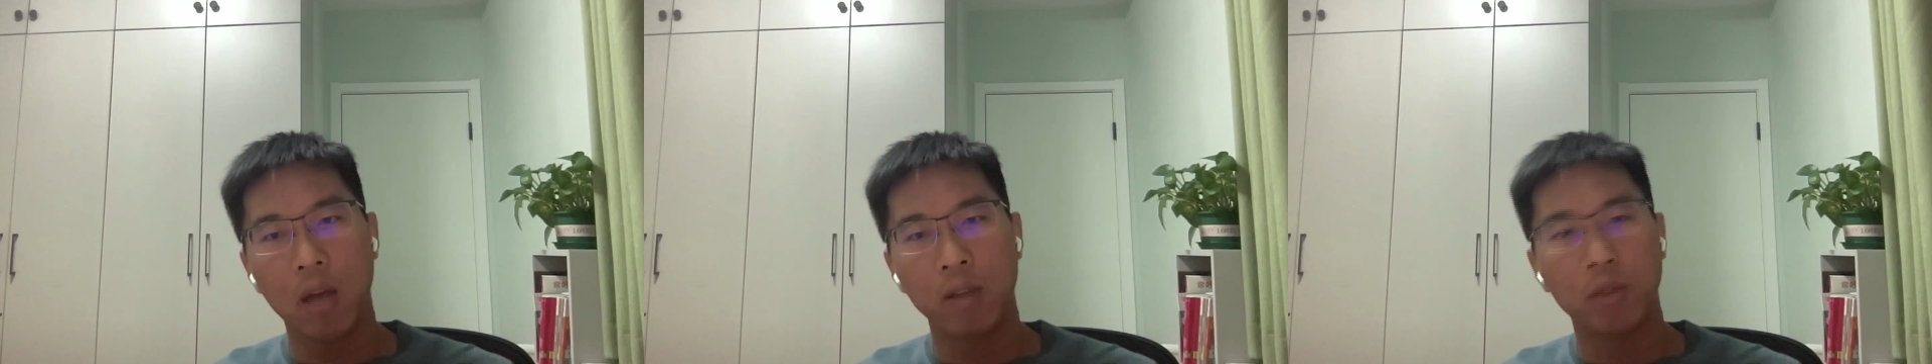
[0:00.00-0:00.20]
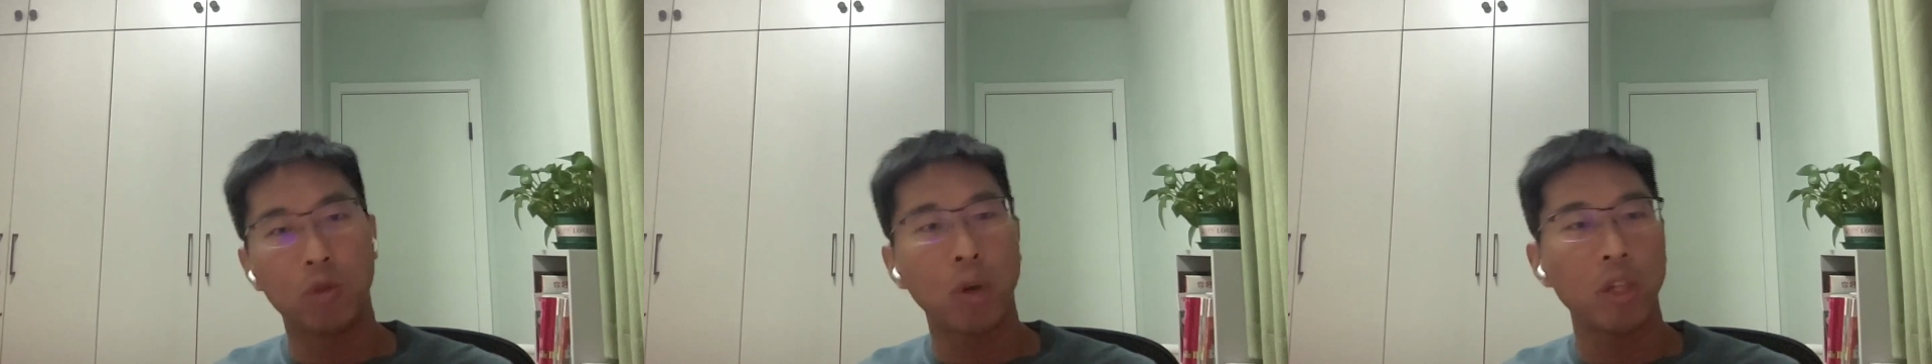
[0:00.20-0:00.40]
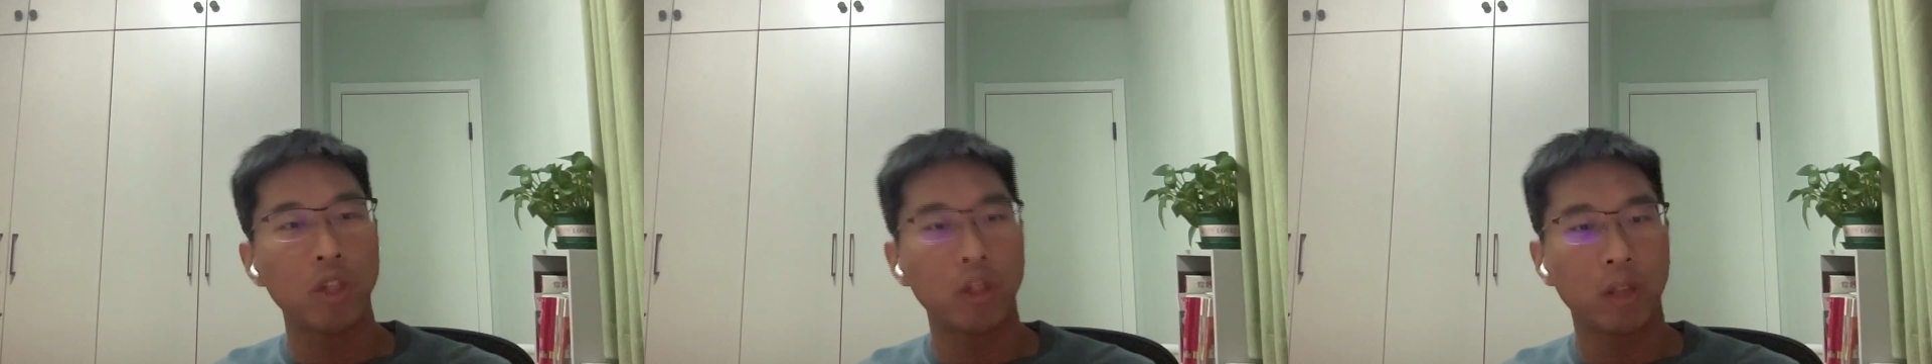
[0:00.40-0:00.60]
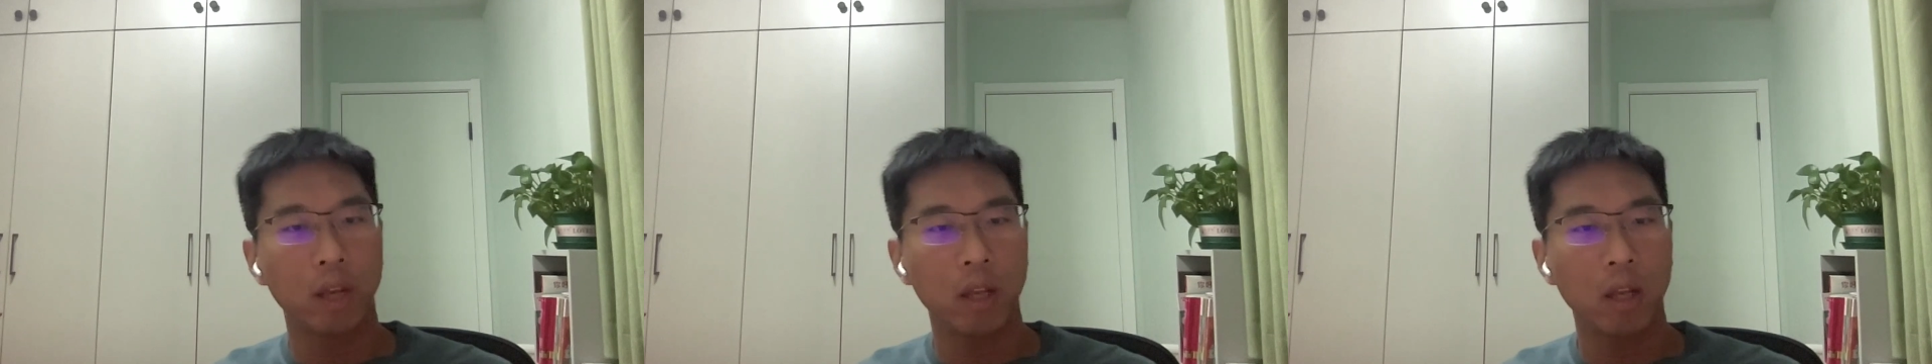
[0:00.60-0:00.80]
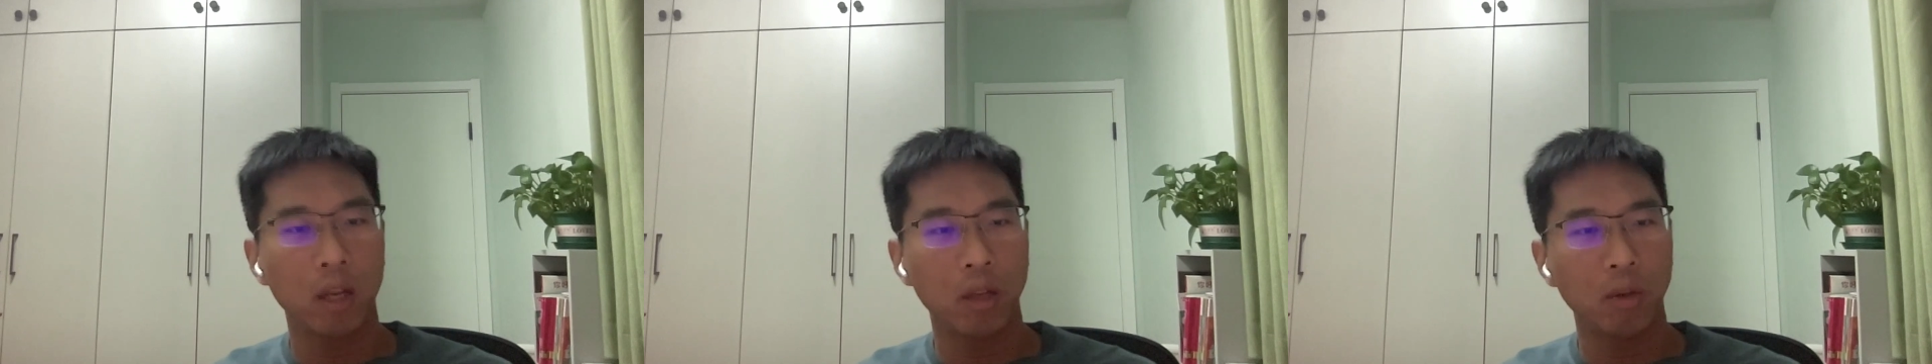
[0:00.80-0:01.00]
structured
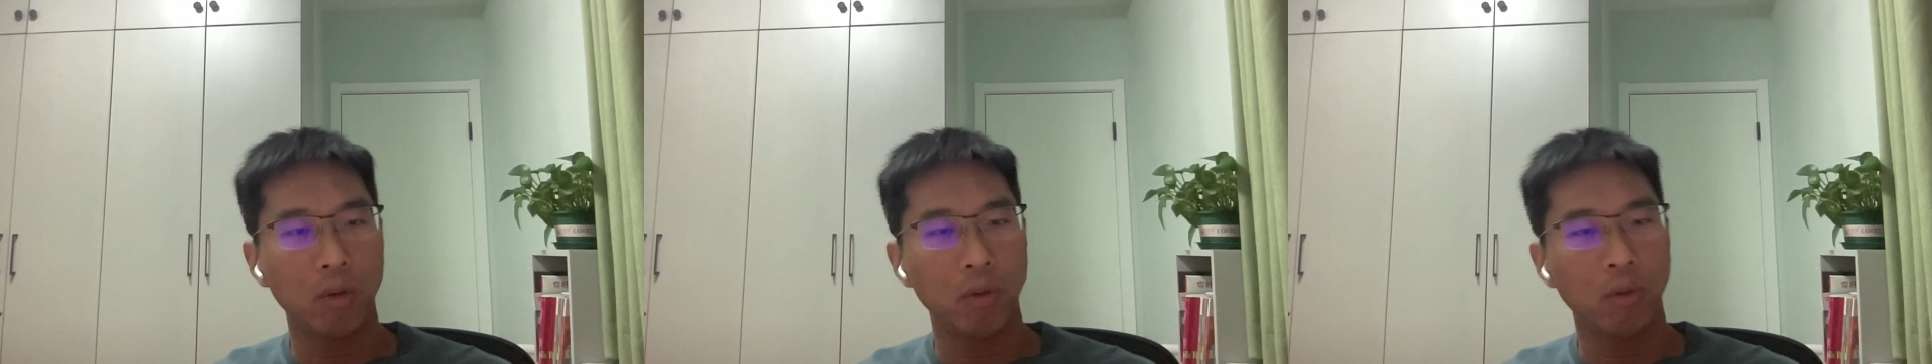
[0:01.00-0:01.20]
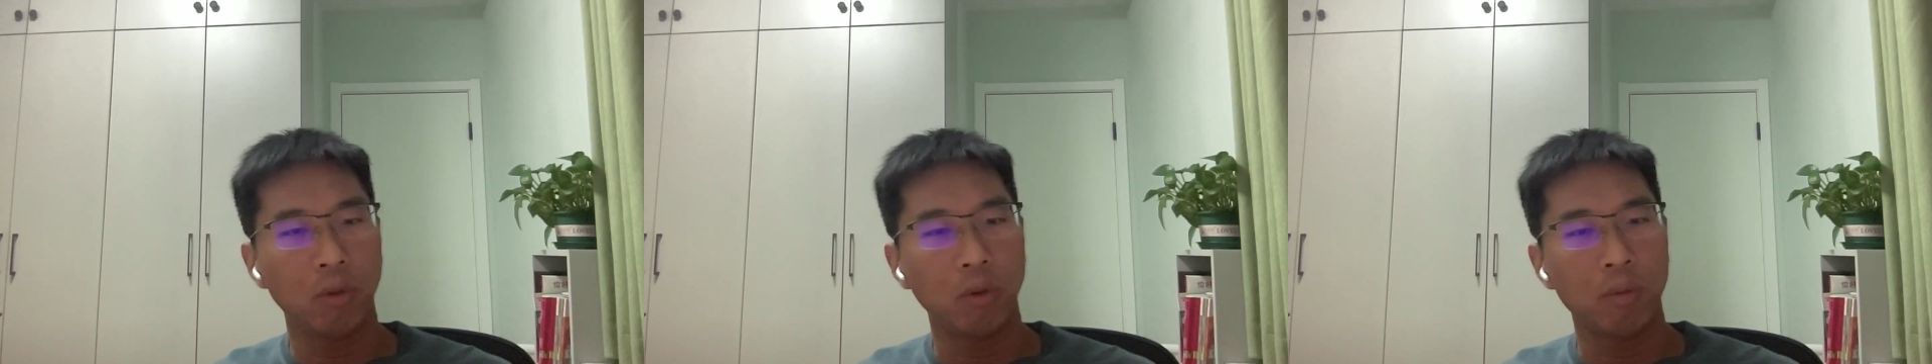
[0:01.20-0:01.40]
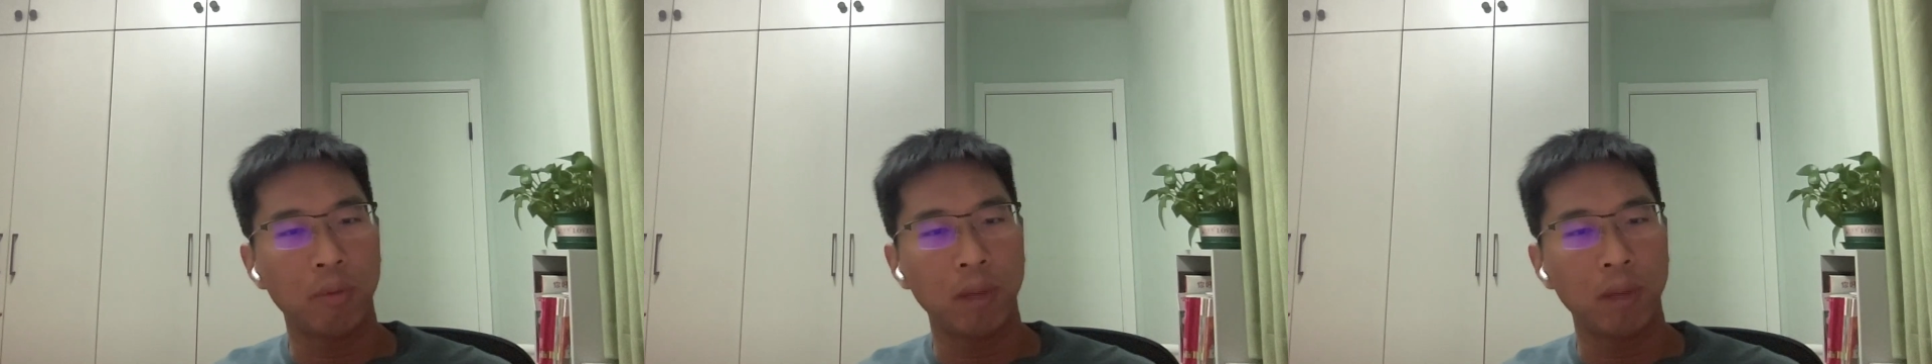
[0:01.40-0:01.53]
data, you